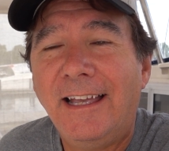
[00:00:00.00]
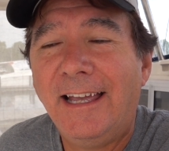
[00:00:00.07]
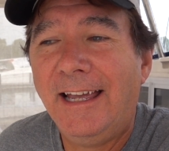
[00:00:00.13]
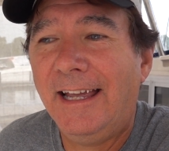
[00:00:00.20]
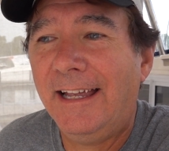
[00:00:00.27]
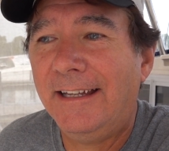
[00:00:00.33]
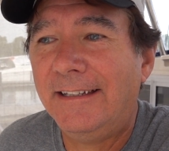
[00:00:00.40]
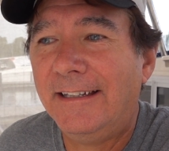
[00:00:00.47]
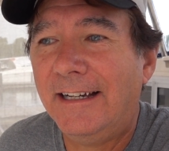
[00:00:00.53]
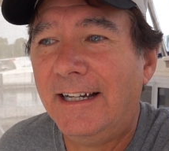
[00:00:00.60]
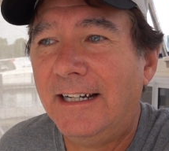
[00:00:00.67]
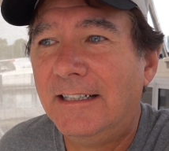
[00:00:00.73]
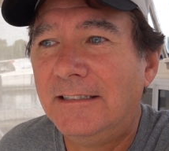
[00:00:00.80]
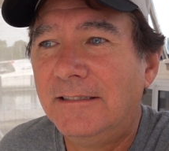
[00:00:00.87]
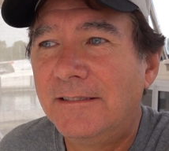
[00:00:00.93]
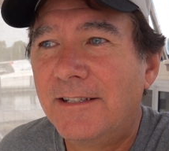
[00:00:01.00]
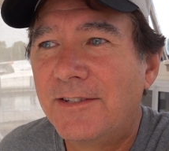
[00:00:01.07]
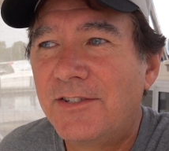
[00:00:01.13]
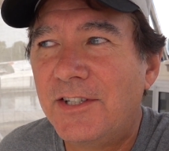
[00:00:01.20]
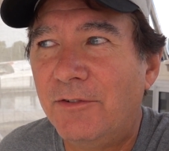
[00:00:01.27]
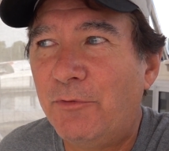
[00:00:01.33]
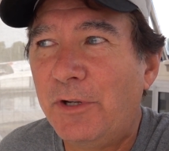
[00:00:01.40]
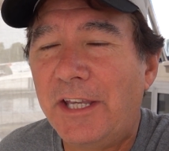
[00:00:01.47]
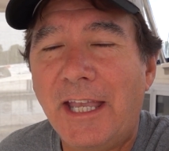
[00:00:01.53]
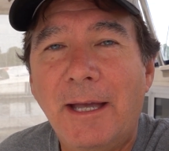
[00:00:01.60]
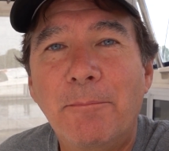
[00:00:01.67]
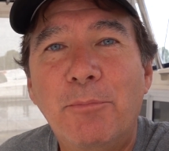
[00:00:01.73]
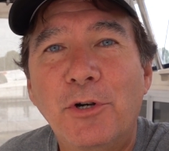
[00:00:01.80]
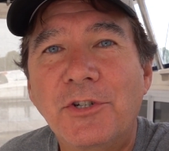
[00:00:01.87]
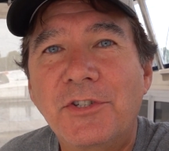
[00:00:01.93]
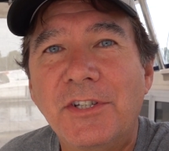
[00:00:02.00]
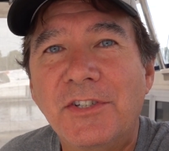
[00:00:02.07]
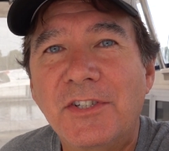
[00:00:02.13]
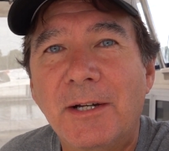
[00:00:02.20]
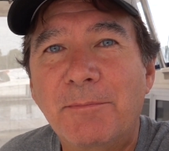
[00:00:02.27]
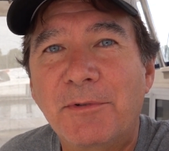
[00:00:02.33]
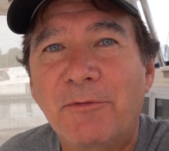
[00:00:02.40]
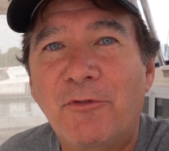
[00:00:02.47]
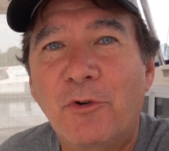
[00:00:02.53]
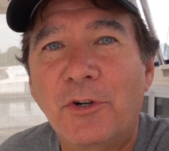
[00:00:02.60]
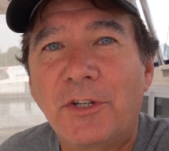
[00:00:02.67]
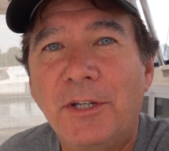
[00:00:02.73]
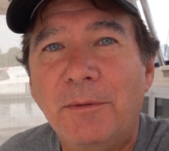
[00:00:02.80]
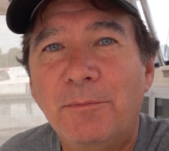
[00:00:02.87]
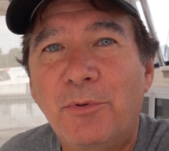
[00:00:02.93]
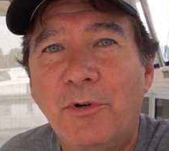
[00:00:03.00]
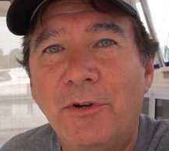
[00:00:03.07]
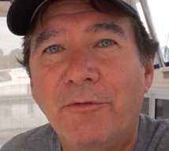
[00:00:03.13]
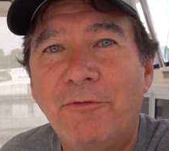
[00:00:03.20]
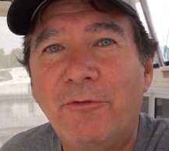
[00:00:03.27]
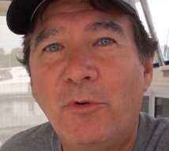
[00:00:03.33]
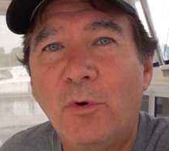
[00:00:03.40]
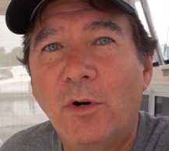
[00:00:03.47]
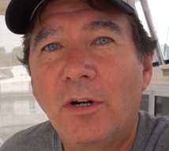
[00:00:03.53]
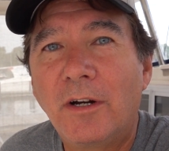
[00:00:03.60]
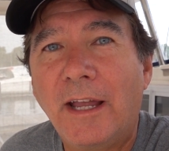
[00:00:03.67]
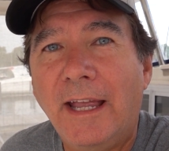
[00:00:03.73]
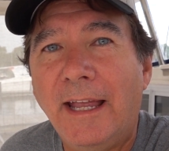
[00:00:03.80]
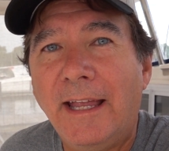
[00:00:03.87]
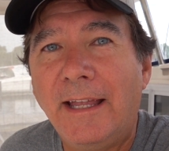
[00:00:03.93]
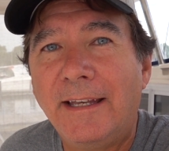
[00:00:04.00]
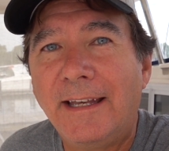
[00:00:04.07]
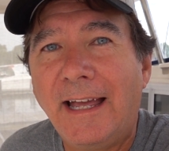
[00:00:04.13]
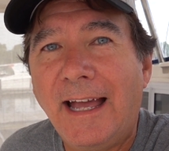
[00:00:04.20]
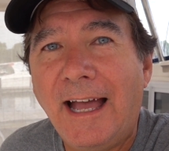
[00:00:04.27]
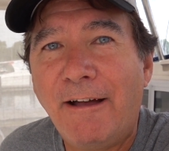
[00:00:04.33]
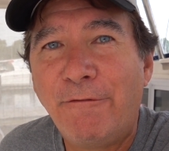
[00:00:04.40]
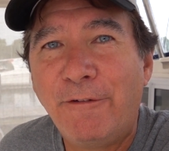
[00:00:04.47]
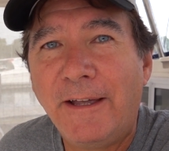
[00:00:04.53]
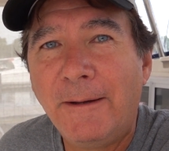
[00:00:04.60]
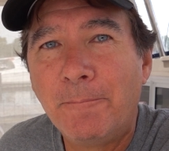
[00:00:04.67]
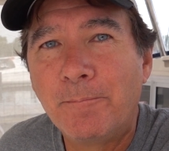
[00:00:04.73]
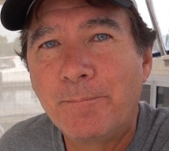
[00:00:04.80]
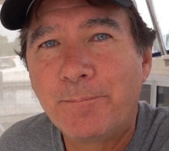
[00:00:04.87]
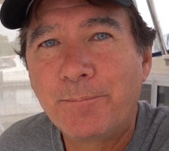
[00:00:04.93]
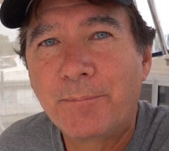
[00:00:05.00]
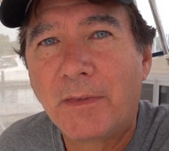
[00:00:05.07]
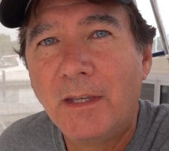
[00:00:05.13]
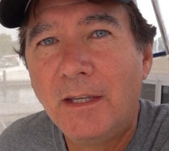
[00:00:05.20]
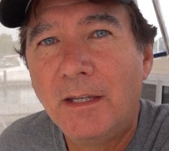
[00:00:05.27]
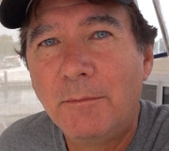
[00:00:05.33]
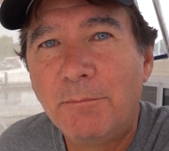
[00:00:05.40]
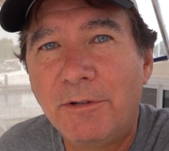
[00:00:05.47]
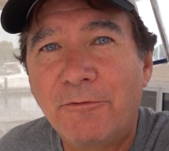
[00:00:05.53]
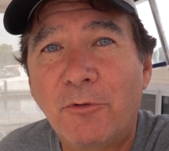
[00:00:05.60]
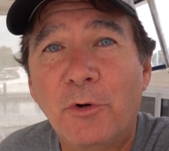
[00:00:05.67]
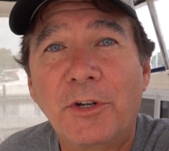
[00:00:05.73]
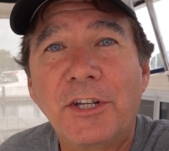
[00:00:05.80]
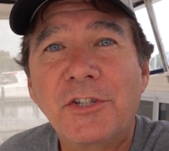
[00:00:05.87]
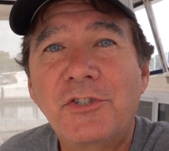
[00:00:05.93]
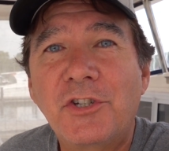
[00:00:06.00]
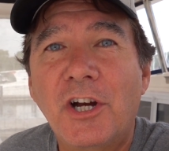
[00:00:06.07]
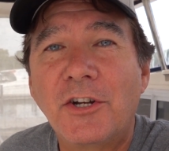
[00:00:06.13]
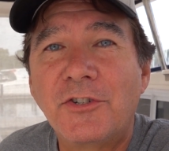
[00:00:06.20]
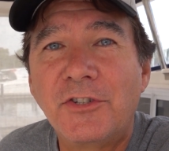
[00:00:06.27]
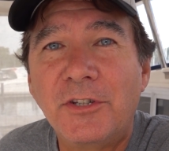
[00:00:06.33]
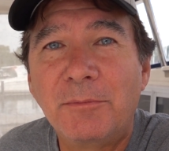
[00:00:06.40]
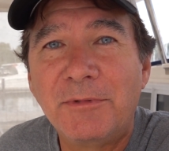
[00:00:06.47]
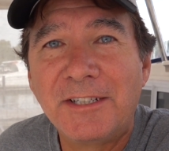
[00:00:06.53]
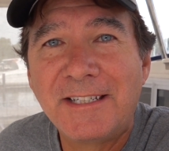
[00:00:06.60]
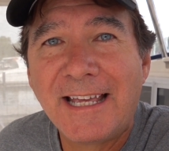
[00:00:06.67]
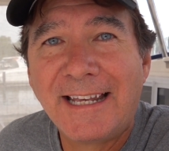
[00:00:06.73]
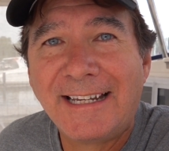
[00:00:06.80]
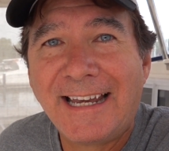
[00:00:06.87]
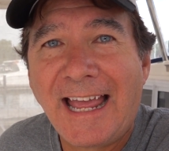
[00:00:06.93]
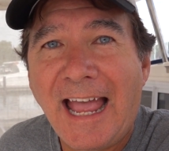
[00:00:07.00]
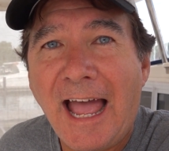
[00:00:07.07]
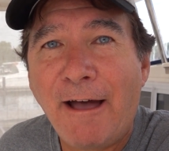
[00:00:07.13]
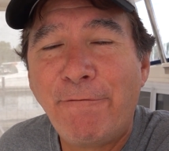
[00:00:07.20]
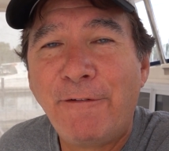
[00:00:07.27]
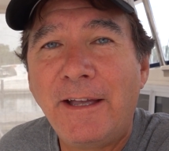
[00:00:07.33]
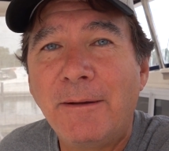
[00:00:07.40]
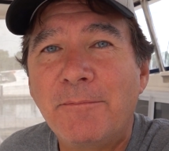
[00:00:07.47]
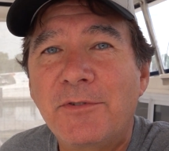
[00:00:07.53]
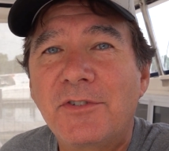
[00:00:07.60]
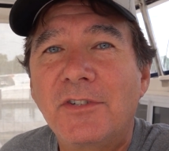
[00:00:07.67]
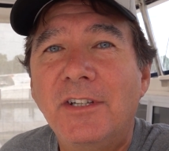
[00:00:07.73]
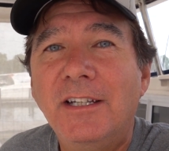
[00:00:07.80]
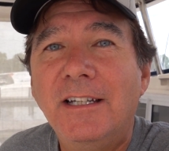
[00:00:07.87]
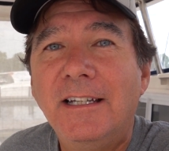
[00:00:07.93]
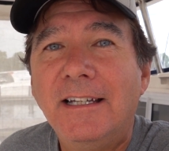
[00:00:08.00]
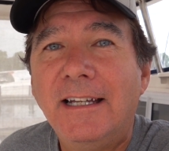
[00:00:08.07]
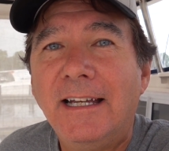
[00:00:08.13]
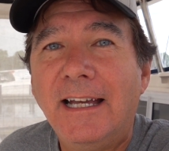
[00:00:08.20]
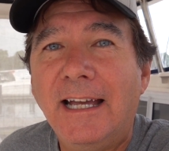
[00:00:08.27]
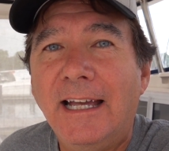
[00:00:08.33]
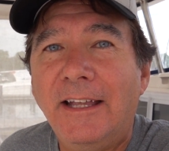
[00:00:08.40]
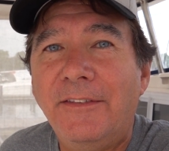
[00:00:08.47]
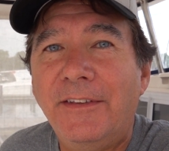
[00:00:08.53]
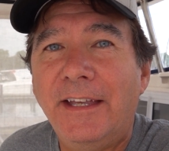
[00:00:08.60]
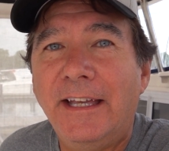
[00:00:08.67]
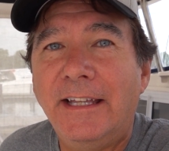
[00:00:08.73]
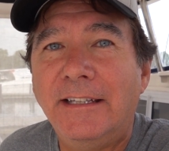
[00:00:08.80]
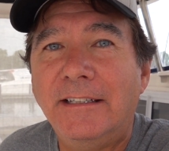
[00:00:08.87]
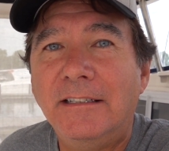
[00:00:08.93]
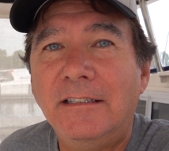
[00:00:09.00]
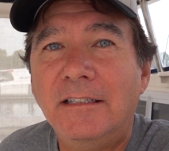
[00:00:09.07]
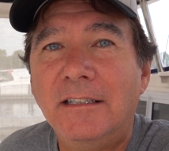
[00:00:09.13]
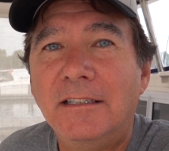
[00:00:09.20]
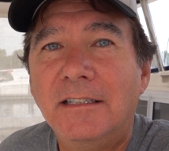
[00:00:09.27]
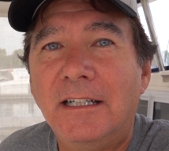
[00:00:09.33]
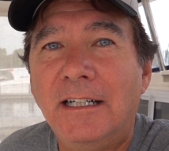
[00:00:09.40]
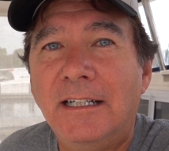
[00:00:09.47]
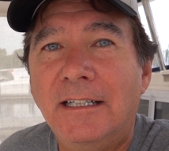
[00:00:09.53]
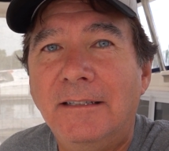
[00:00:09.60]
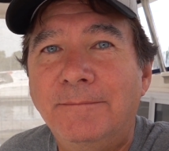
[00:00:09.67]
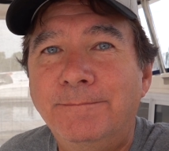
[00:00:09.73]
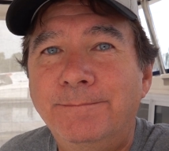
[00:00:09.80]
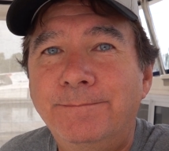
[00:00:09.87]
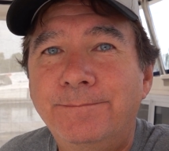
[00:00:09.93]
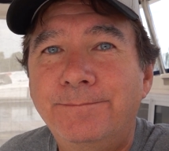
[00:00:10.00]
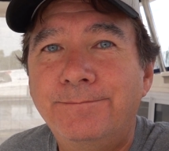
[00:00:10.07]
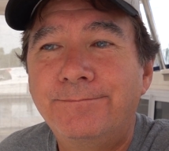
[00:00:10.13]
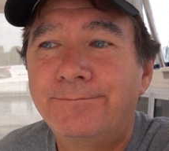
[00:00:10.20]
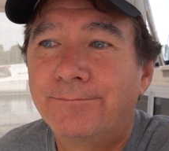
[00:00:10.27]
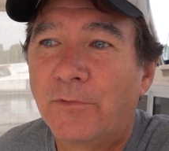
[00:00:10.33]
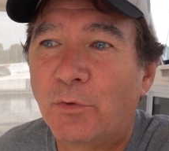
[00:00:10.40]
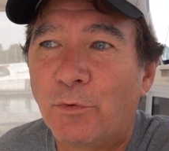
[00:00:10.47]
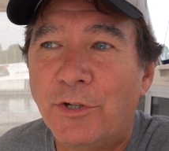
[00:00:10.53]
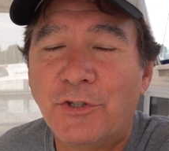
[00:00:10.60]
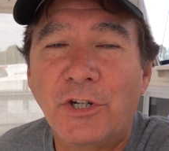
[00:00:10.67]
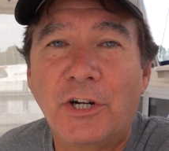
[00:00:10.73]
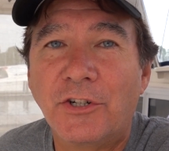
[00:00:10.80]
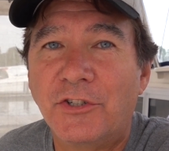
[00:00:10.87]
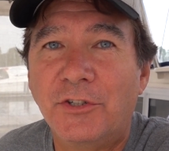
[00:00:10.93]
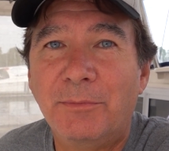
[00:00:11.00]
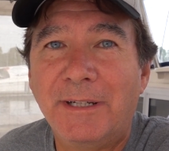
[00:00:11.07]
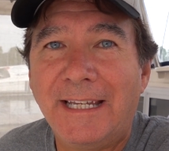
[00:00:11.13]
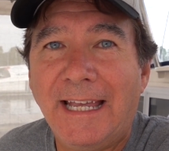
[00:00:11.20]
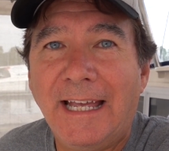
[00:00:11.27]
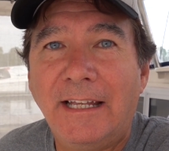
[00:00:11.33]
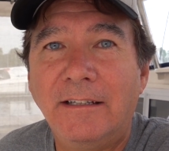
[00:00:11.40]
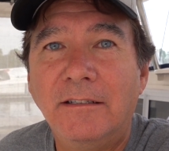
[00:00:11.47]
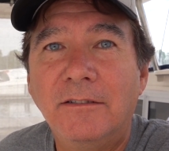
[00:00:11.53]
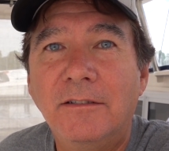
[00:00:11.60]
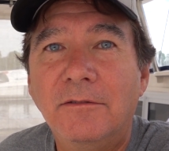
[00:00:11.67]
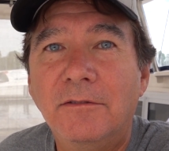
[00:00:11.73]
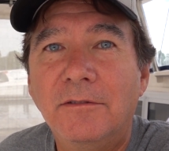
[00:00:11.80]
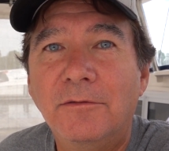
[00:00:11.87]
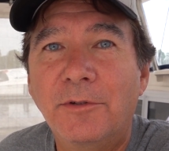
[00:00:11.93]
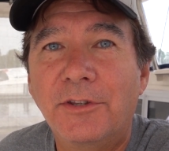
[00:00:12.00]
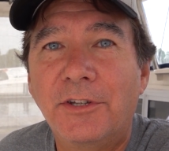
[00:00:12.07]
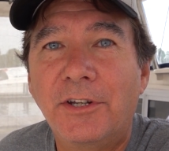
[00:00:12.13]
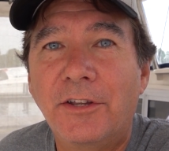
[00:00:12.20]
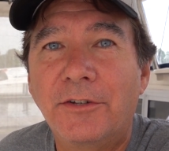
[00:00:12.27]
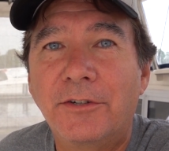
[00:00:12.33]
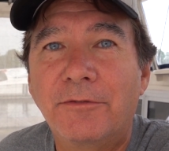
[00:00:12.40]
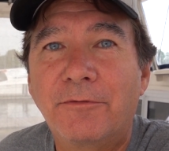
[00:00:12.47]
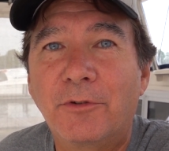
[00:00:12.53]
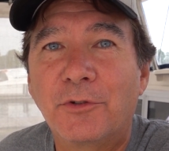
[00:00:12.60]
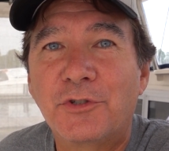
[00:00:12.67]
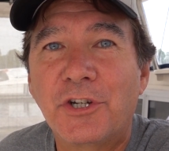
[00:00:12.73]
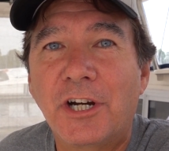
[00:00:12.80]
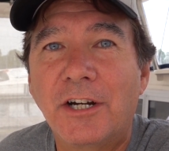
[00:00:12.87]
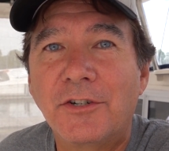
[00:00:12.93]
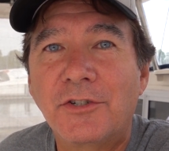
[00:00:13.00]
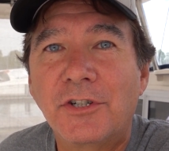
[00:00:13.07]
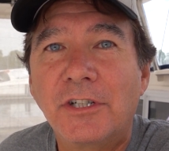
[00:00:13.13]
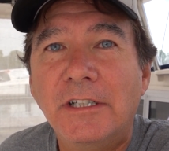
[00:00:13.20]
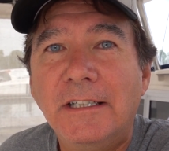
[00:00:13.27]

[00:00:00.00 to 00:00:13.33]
and uh, see if we can't push these up to 14.4 and a half amp before discharging them to 10 and a half amps and then um, recharging them again with another full charge